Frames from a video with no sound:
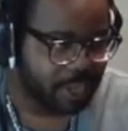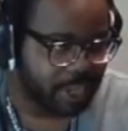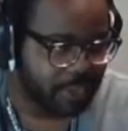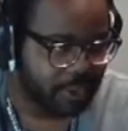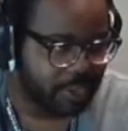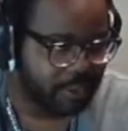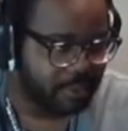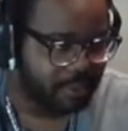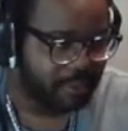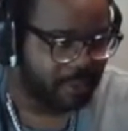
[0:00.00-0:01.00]
like you can
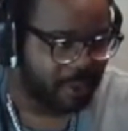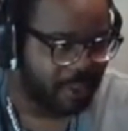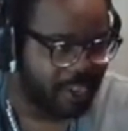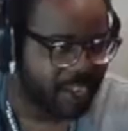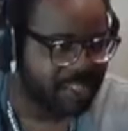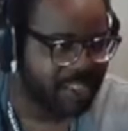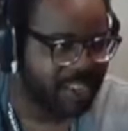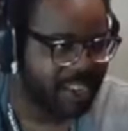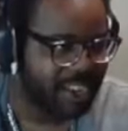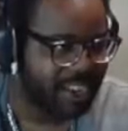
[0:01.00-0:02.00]
very
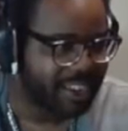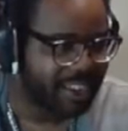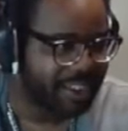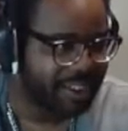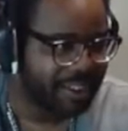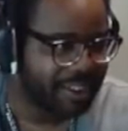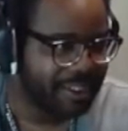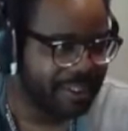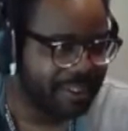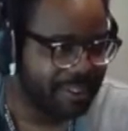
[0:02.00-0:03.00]
easily like
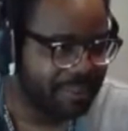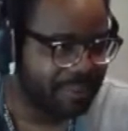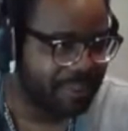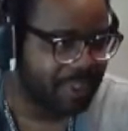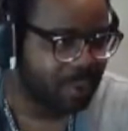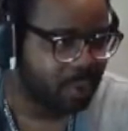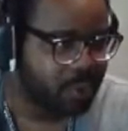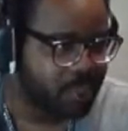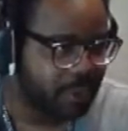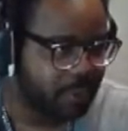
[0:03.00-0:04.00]

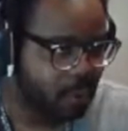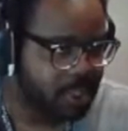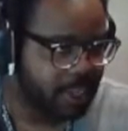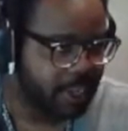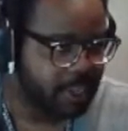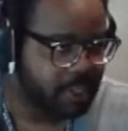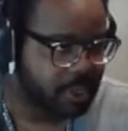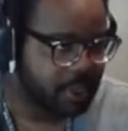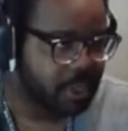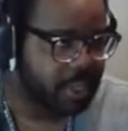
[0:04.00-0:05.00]
lose like 4 seconds
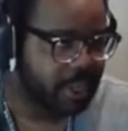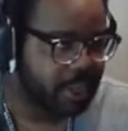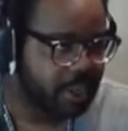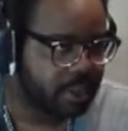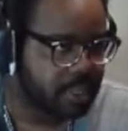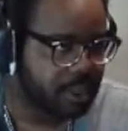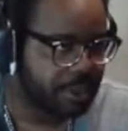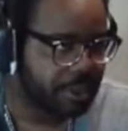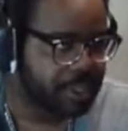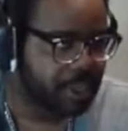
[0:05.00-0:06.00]
compared to like
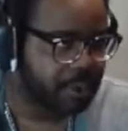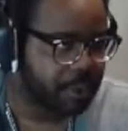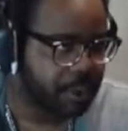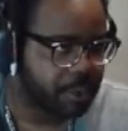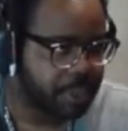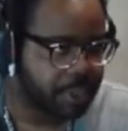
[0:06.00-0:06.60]
someone who's like really